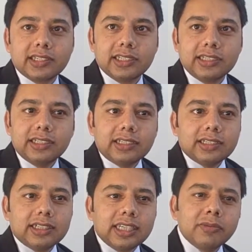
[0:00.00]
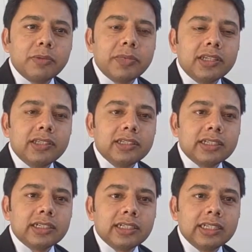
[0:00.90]
Yeah. At the moment,
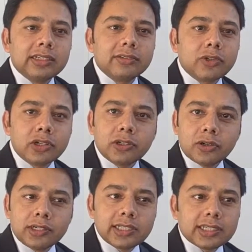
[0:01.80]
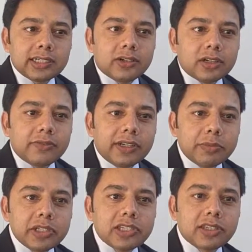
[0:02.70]
they're like, water audits are not very
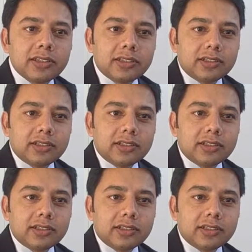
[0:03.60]
much...